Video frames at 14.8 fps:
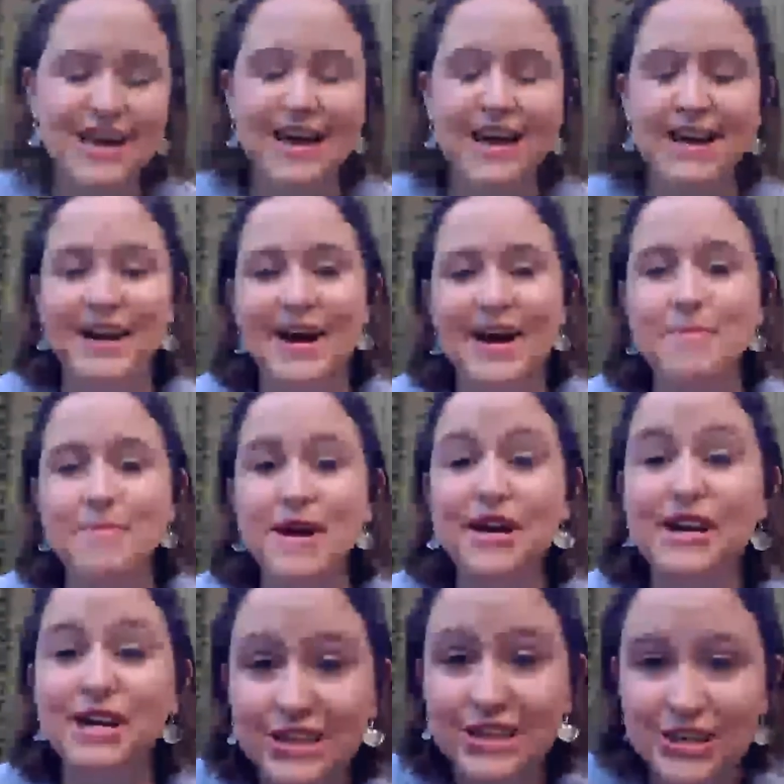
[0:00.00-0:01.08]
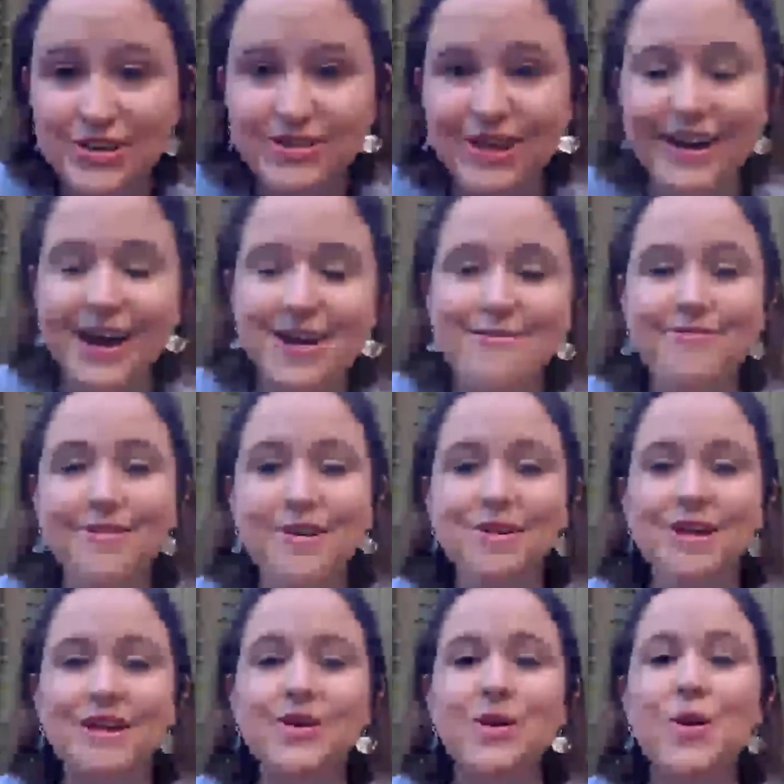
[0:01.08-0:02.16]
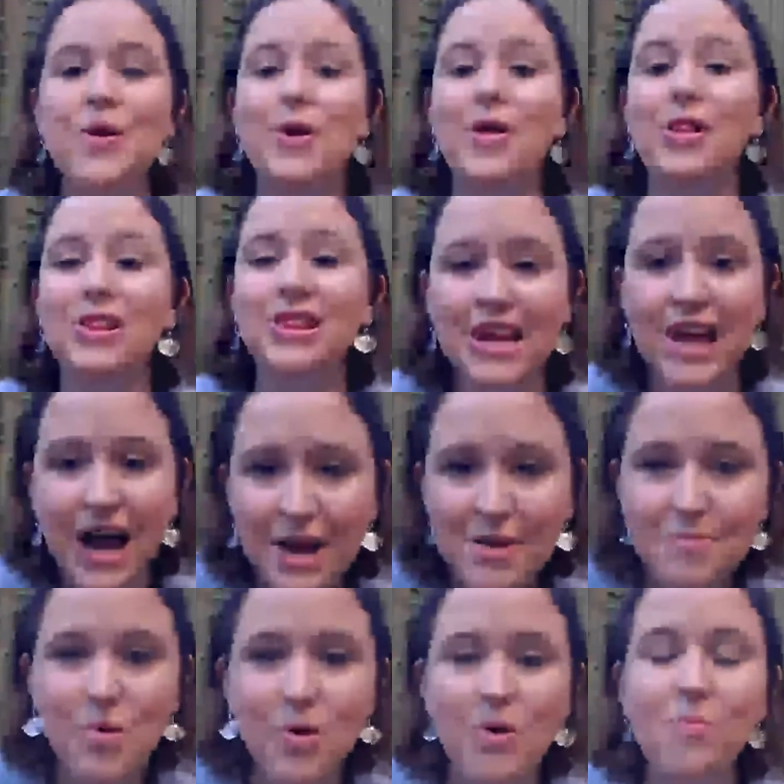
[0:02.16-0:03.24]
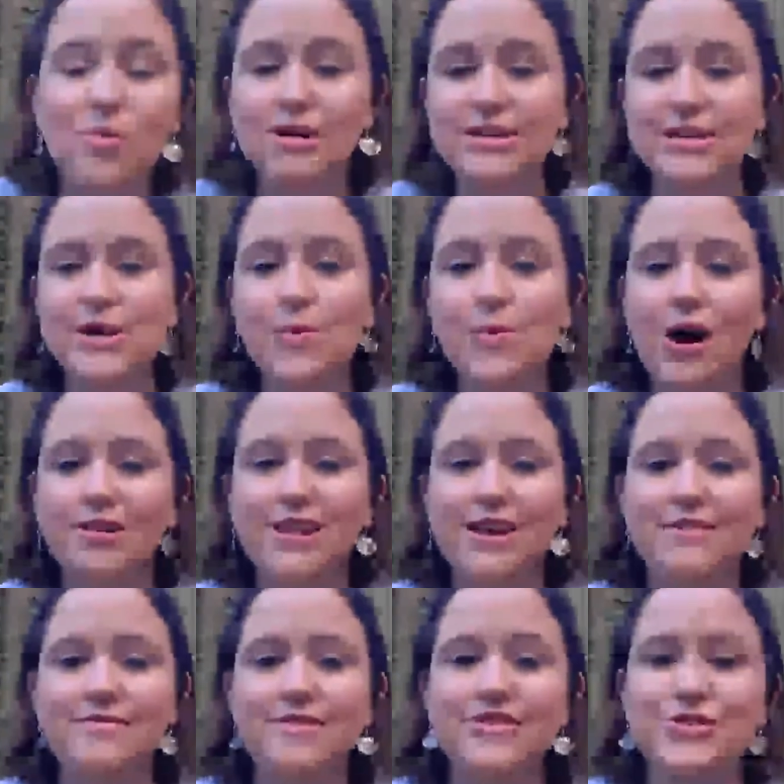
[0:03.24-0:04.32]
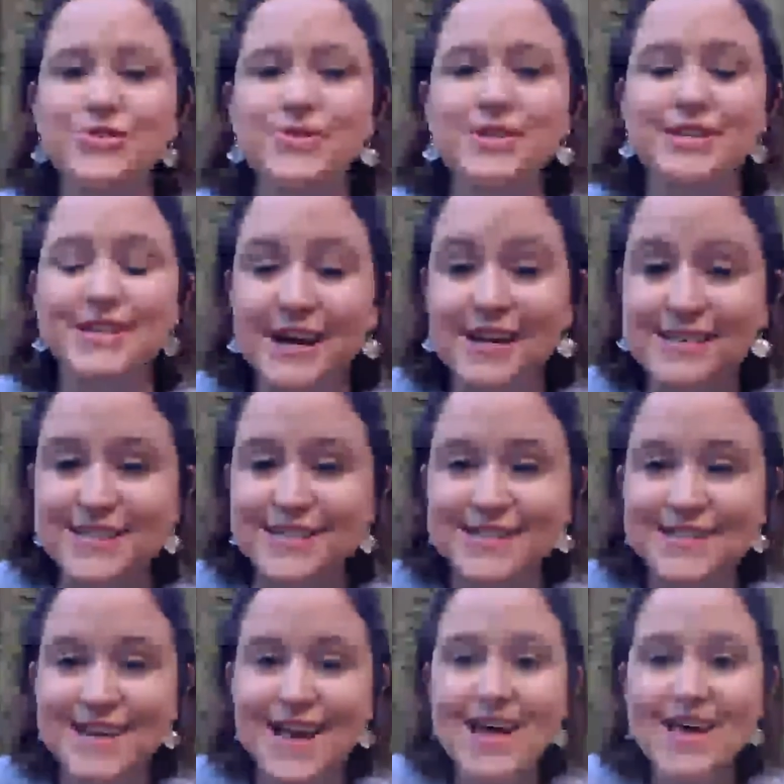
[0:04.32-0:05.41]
and I made it clear that I felt like there are a lot more pressing wildlife issues in Texas